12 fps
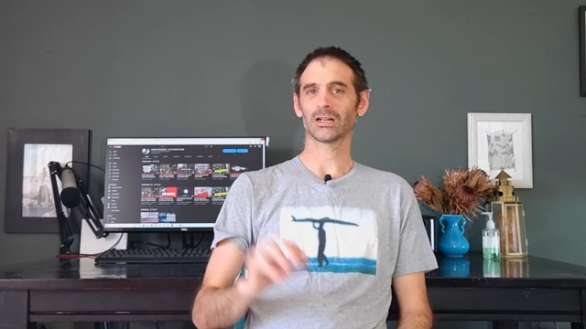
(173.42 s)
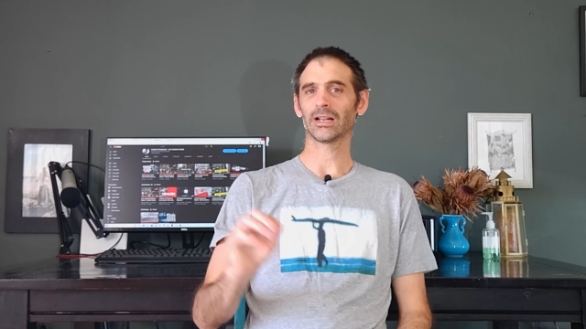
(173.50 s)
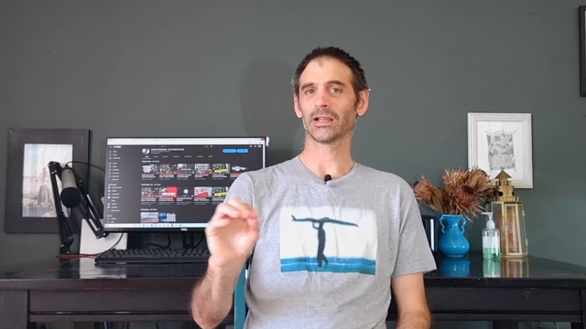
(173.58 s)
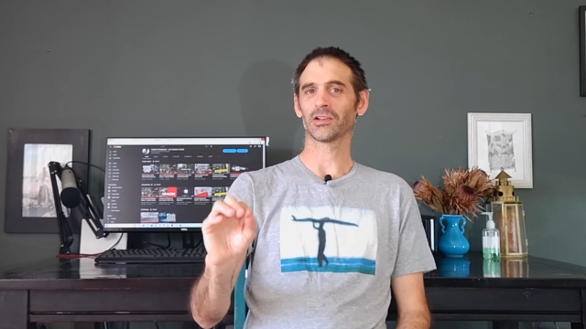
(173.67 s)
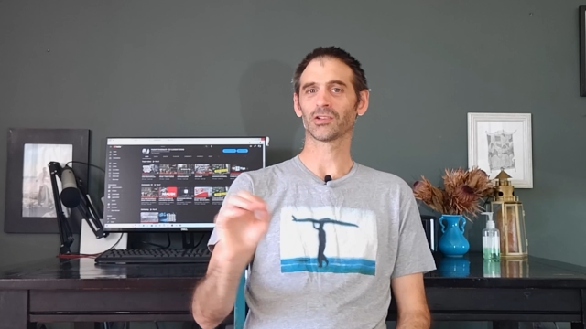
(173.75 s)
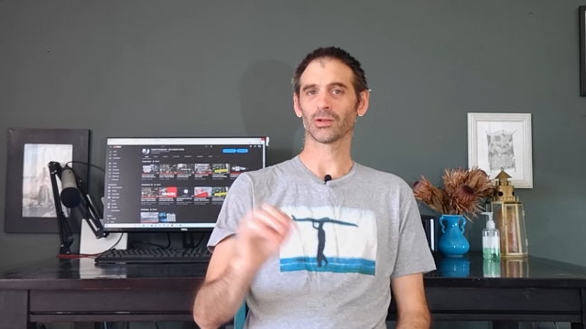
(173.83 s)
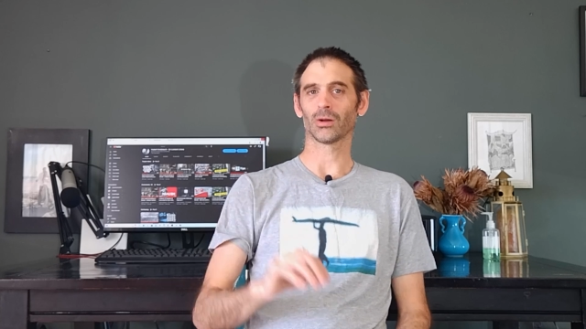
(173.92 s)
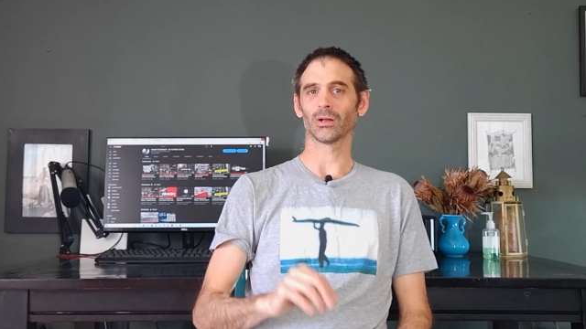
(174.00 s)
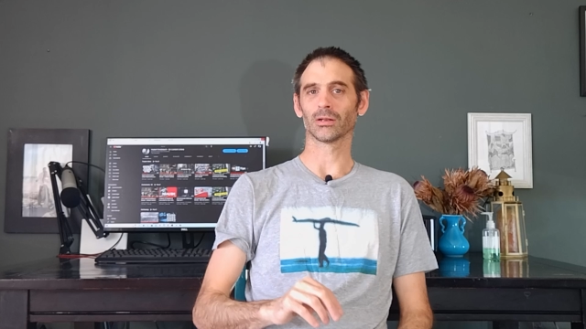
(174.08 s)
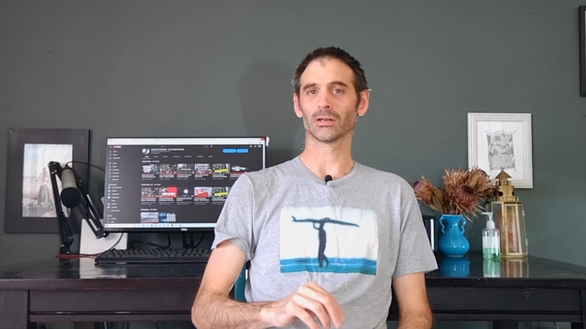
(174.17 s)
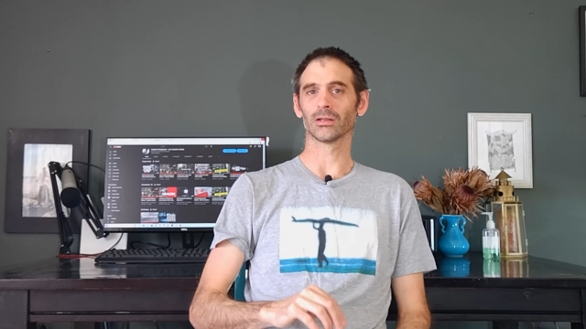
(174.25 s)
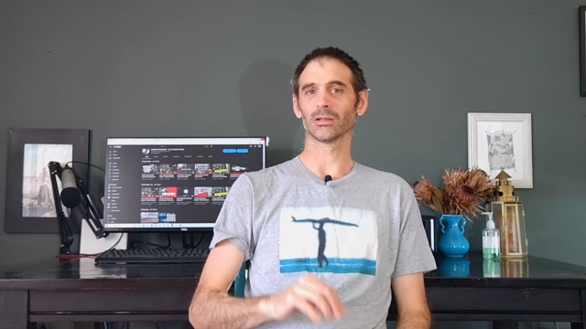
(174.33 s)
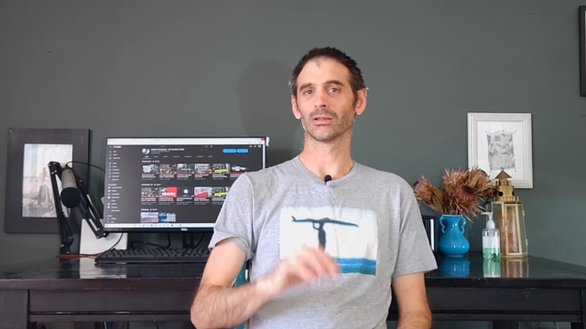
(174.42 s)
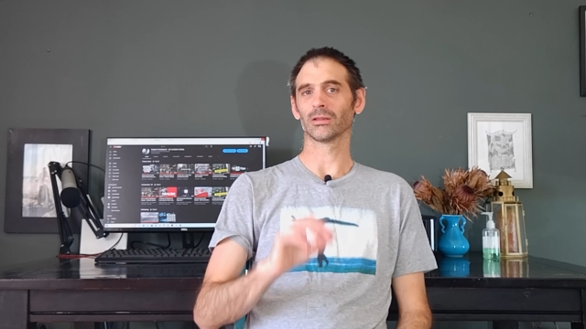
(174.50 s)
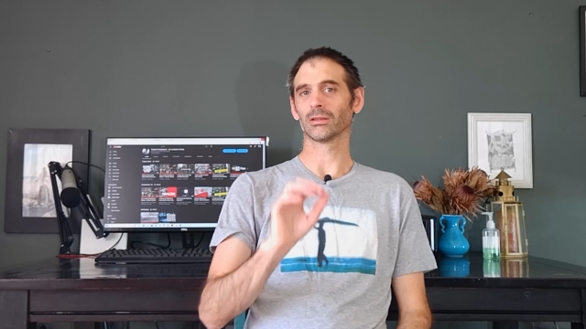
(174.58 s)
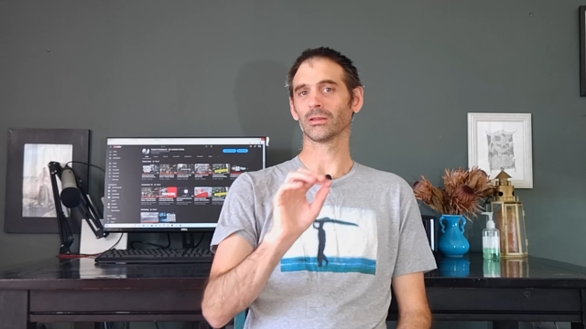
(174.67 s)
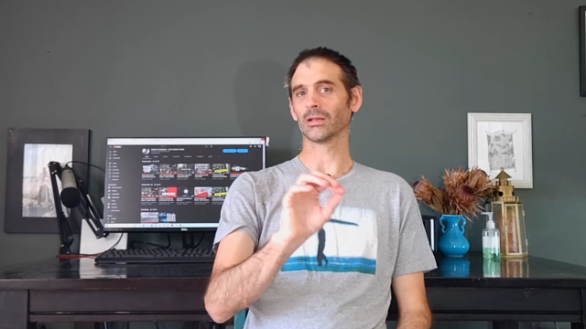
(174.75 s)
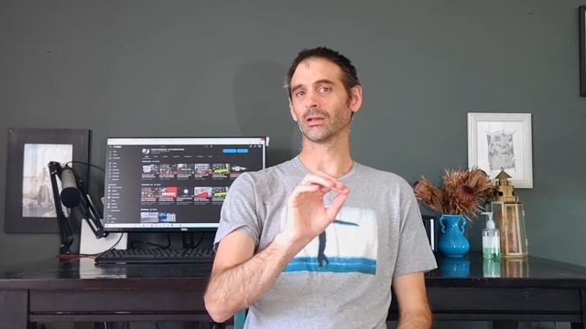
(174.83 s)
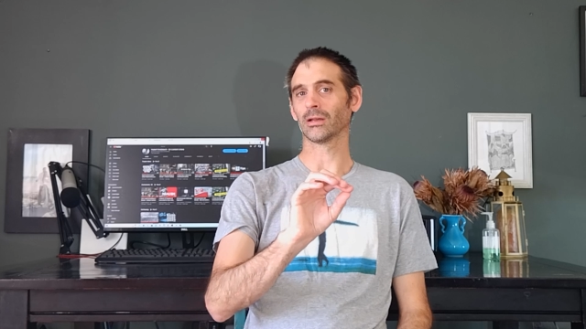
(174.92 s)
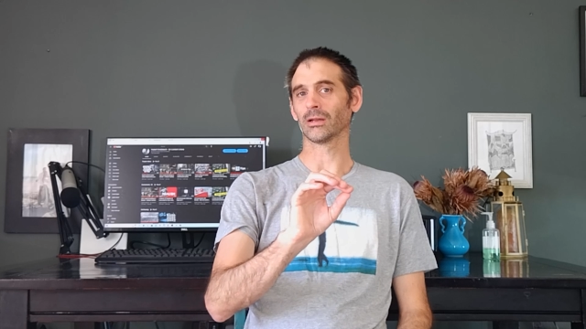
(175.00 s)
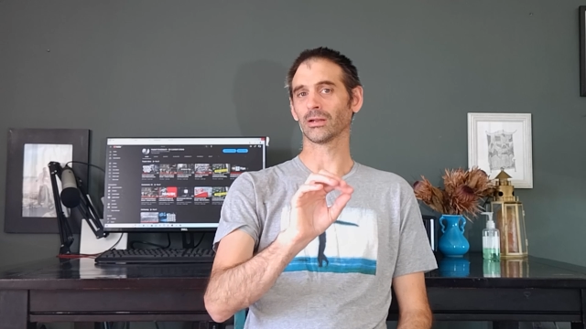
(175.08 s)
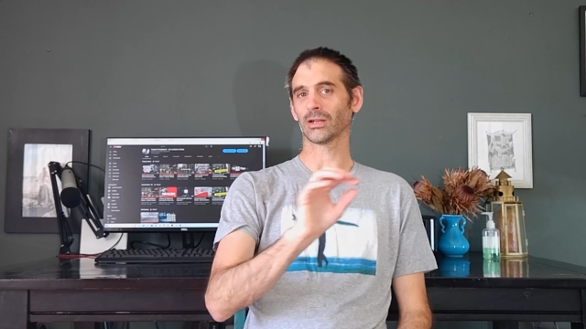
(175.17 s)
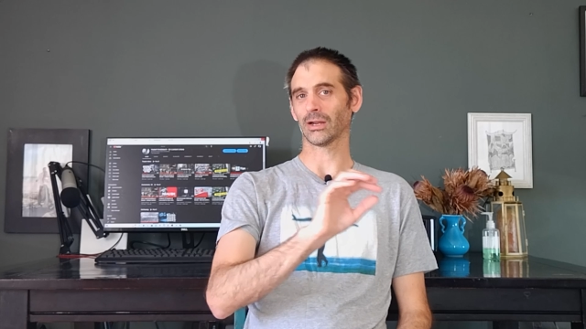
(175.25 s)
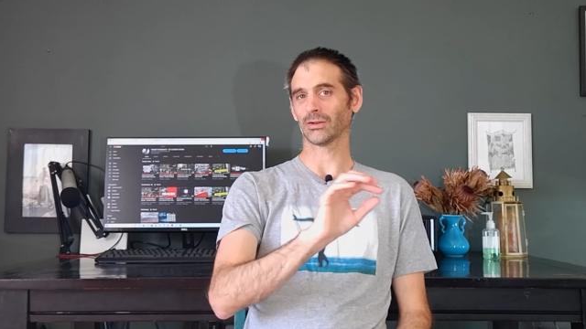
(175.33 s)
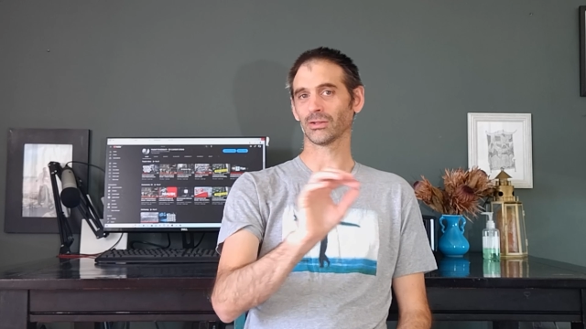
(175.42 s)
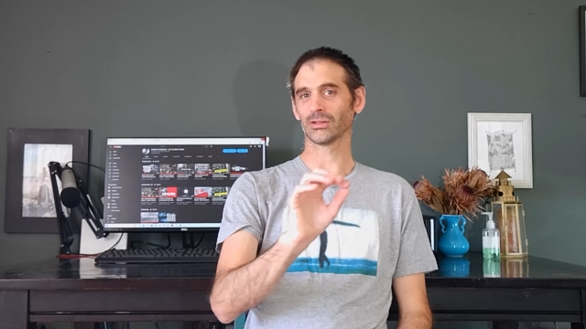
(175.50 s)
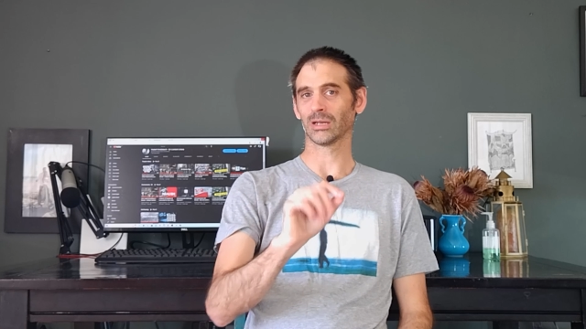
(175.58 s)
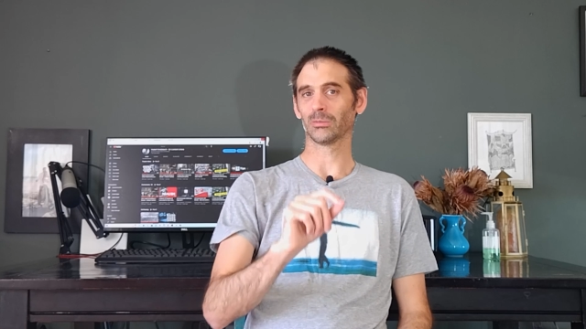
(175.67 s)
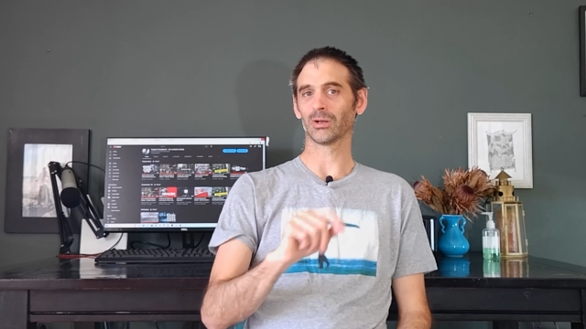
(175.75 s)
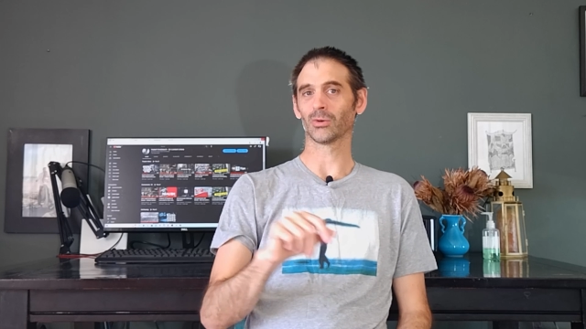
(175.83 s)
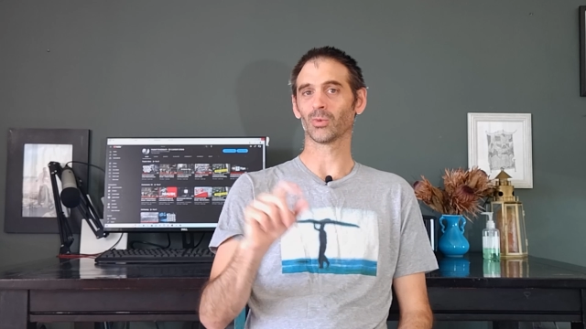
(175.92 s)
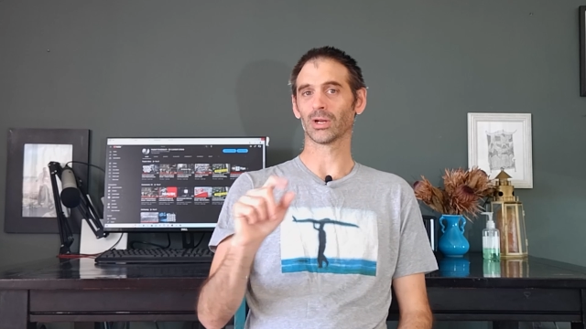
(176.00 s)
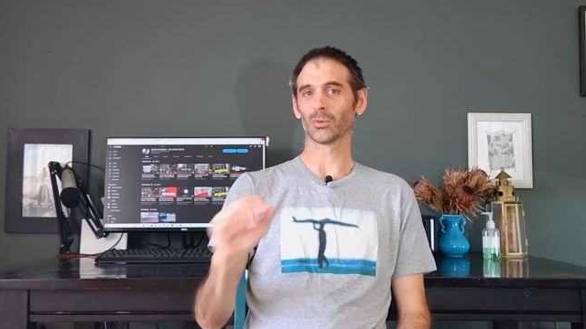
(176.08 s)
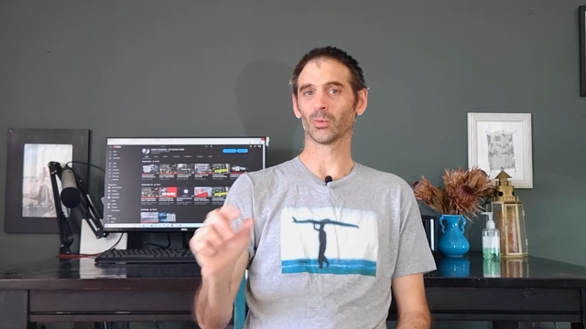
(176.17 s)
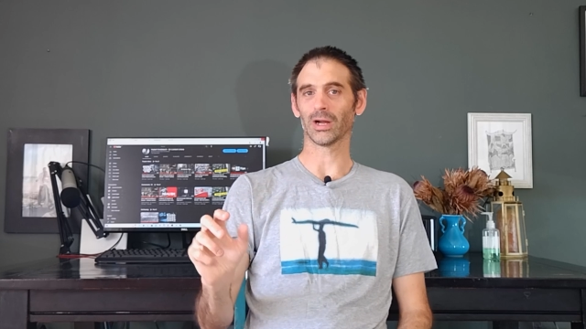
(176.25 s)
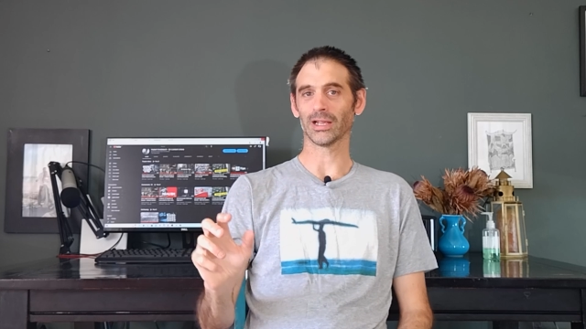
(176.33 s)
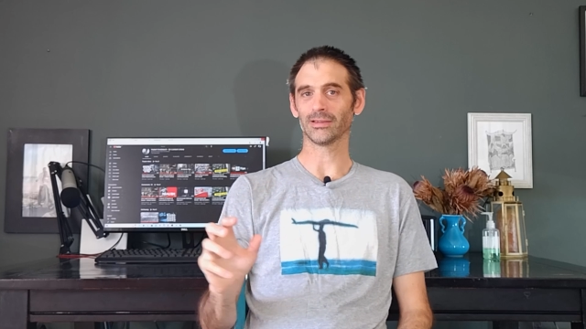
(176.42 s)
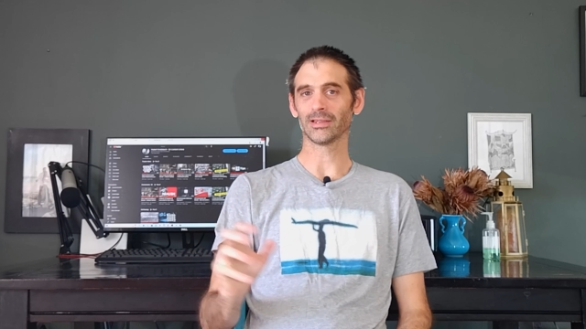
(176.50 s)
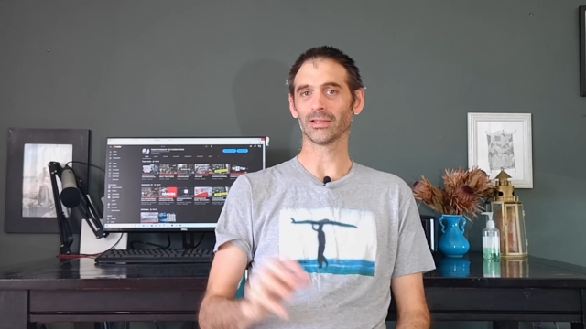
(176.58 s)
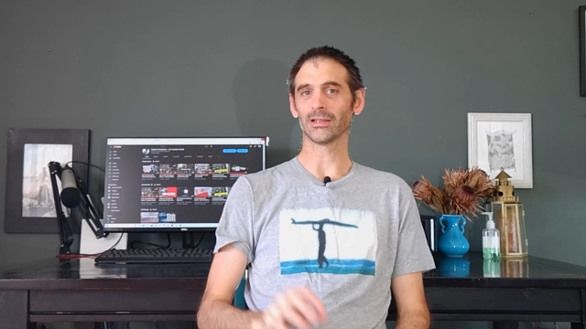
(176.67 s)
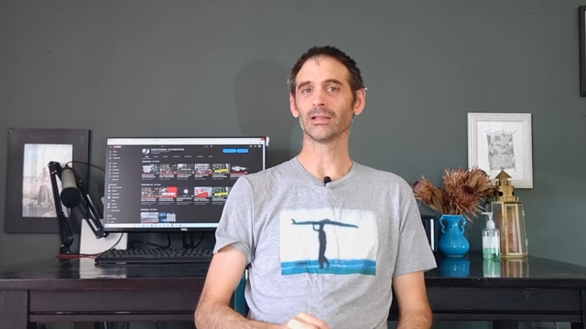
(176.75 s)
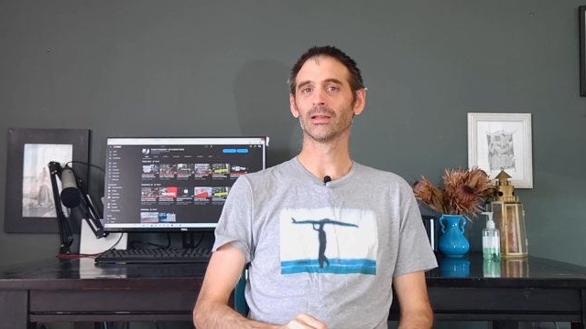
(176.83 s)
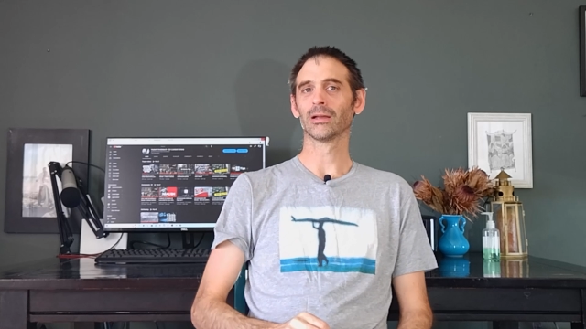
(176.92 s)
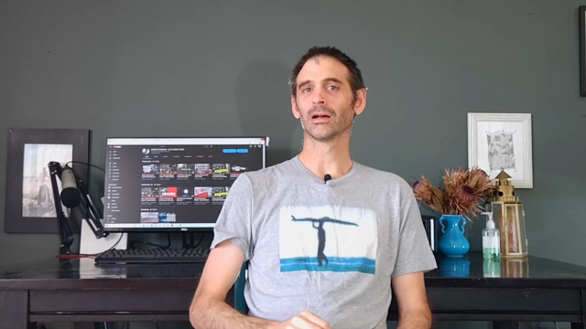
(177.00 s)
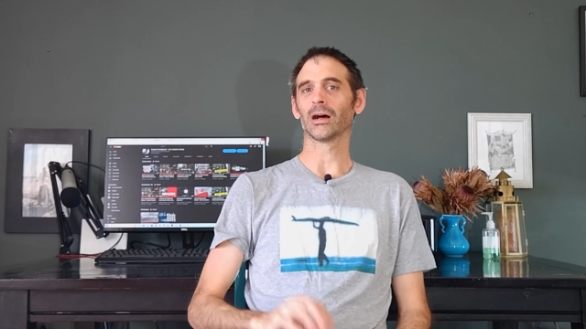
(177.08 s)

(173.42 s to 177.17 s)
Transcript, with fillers: clicks on the character 001YT,